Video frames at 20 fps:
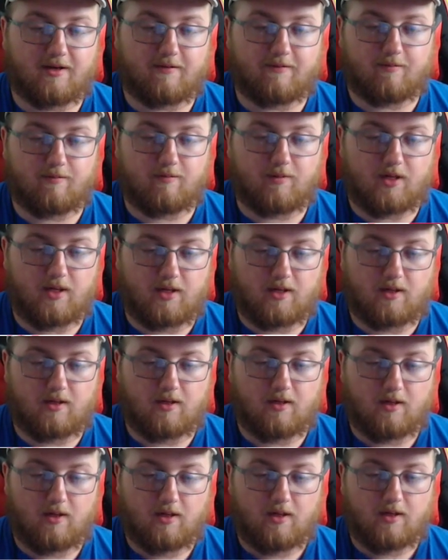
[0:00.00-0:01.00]
for me,
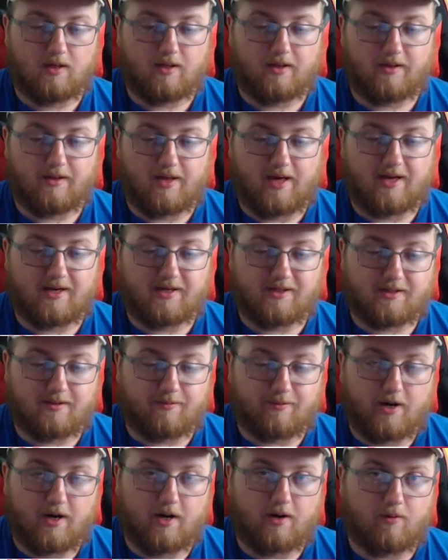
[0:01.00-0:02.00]
that is a
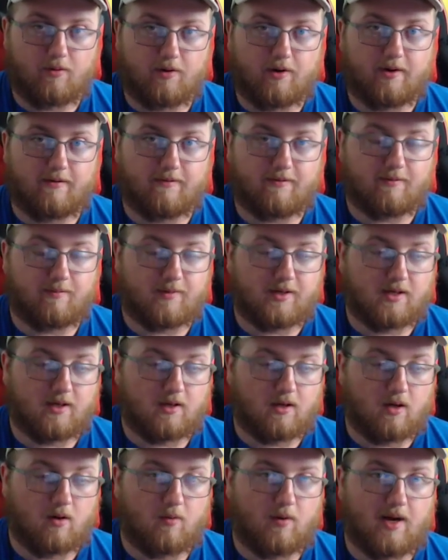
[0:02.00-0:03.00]
priority for me, to
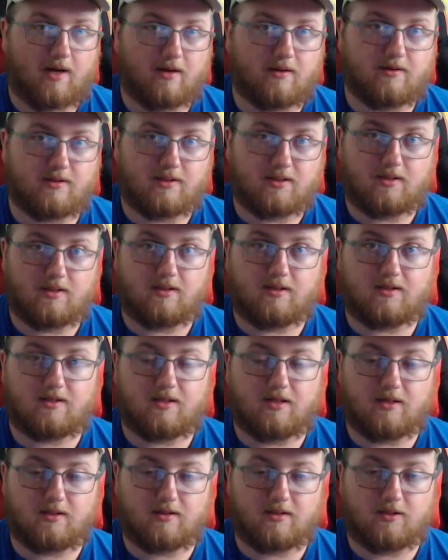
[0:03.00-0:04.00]
go out and see these
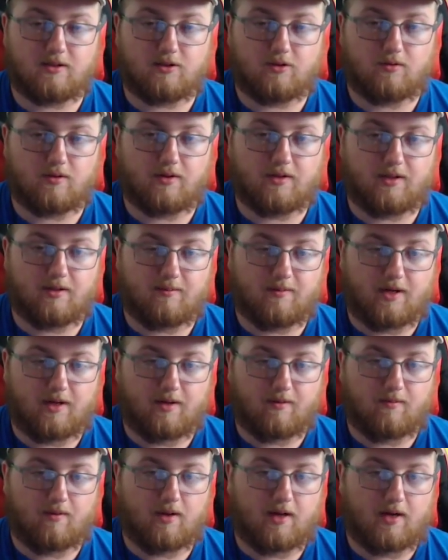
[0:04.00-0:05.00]
things and enjoy them. And I
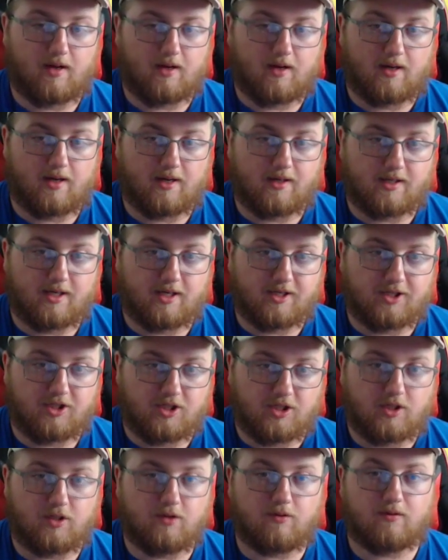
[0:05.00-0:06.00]

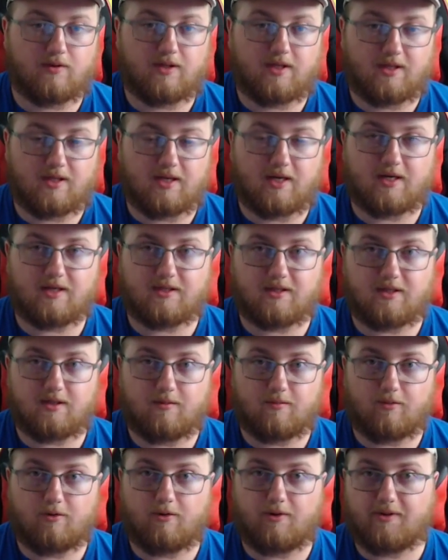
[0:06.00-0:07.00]
genuinely think it's an
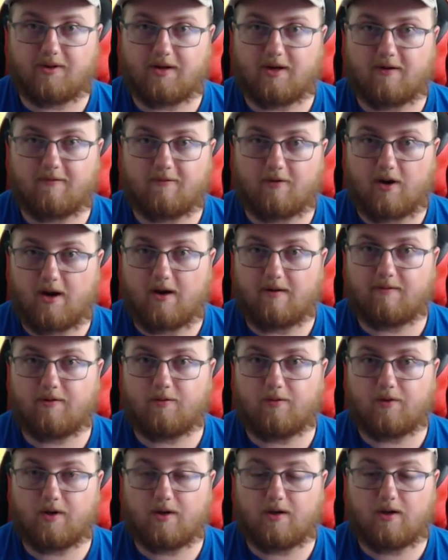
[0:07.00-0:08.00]
important thing for
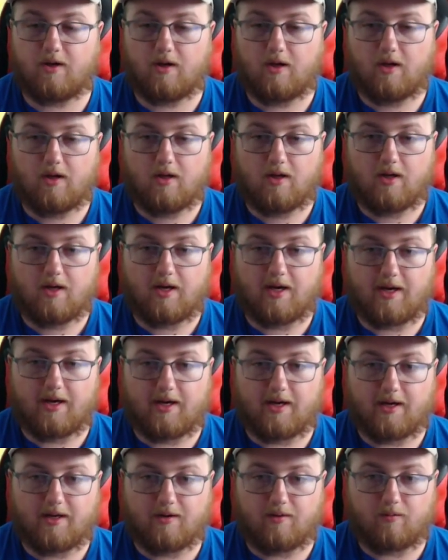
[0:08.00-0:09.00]
everyone.
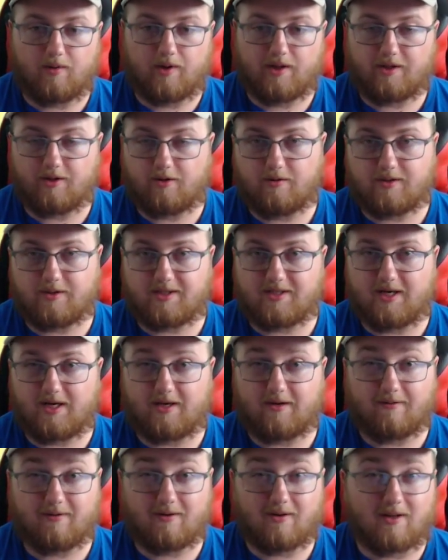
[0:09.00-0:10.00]
And whether you decide to
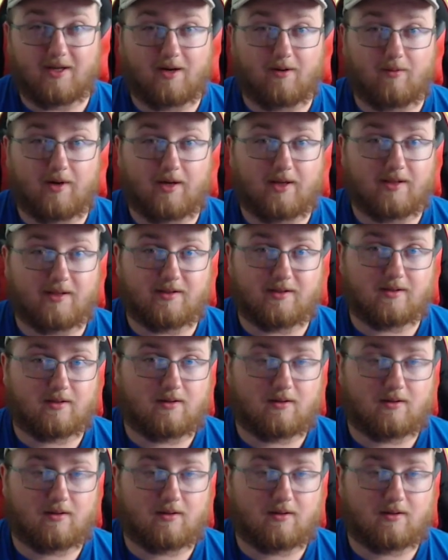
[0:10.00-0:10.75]
feel that way, it's